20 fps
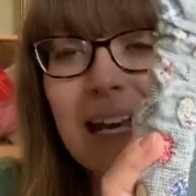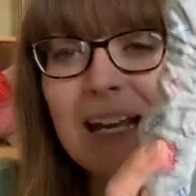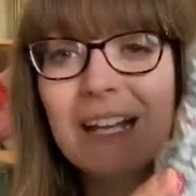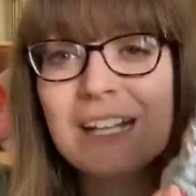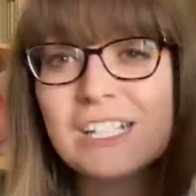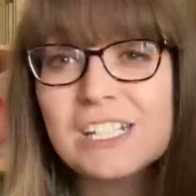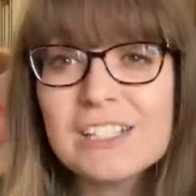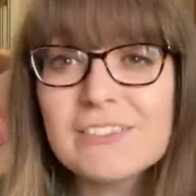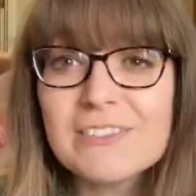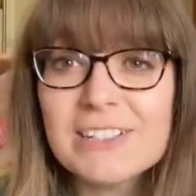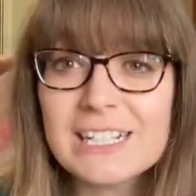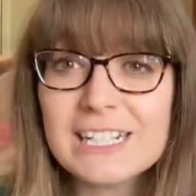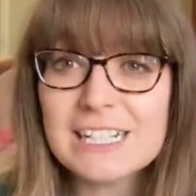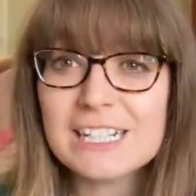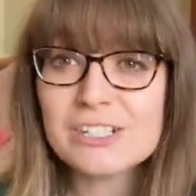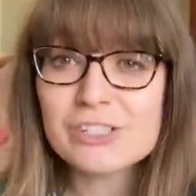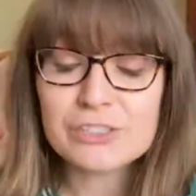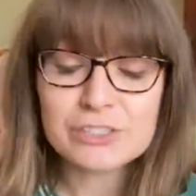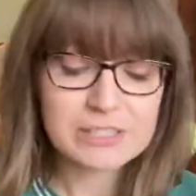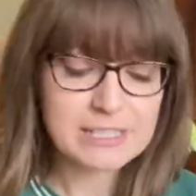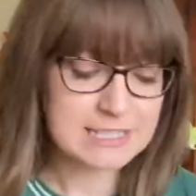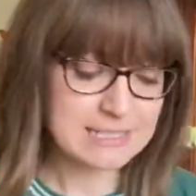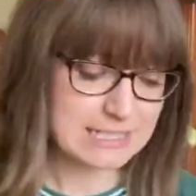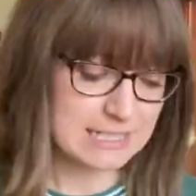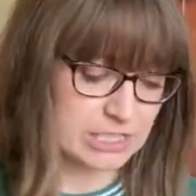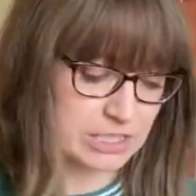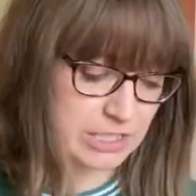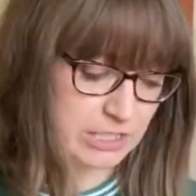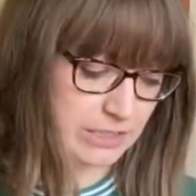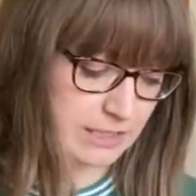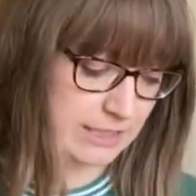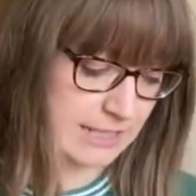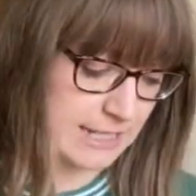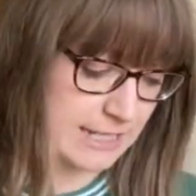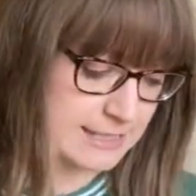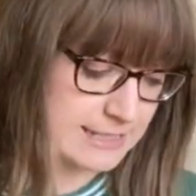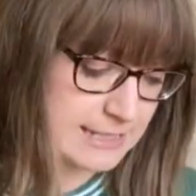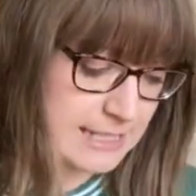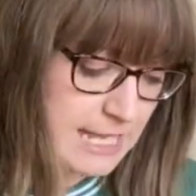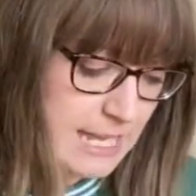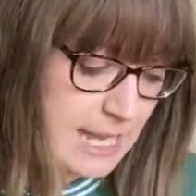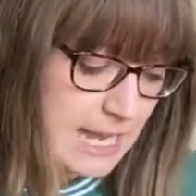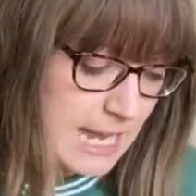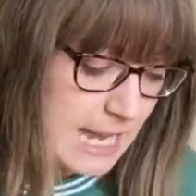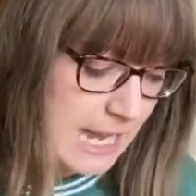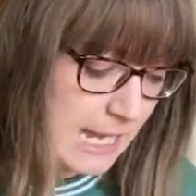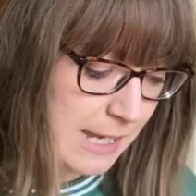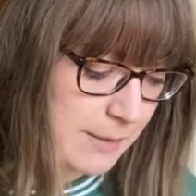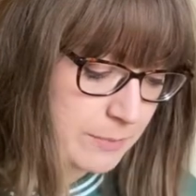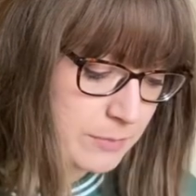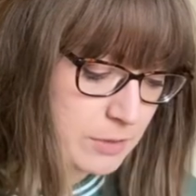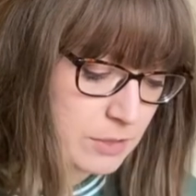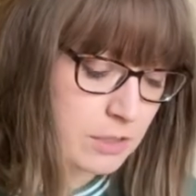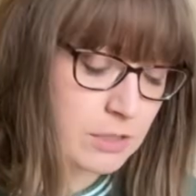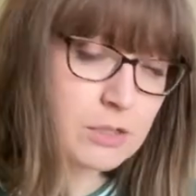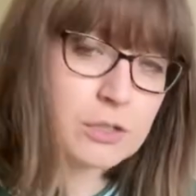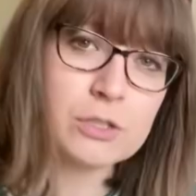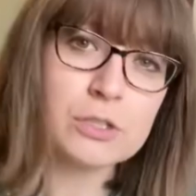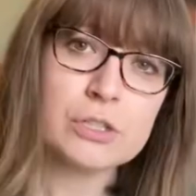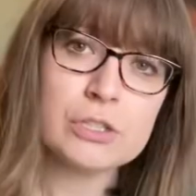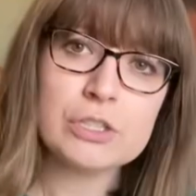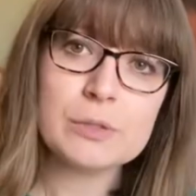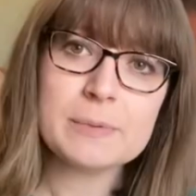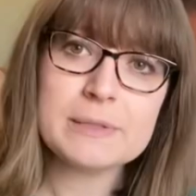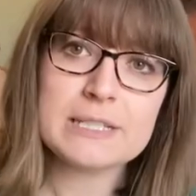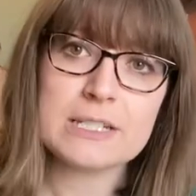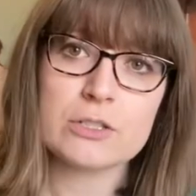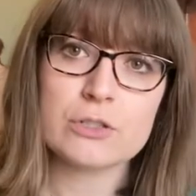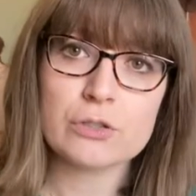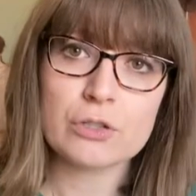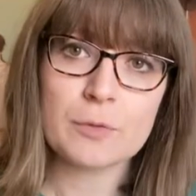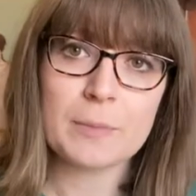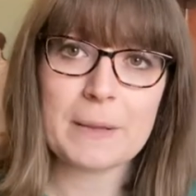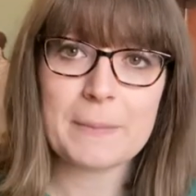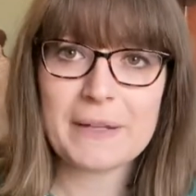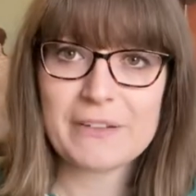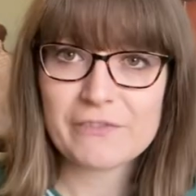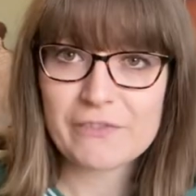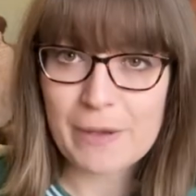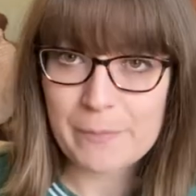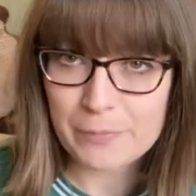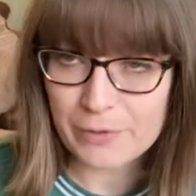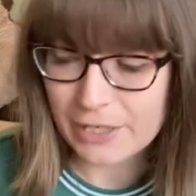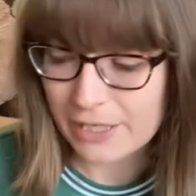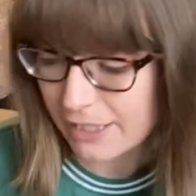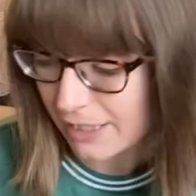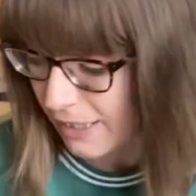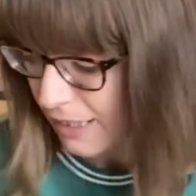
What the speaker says: actually really enjoyed stitching on this. I'm not 100% sure about my fabric.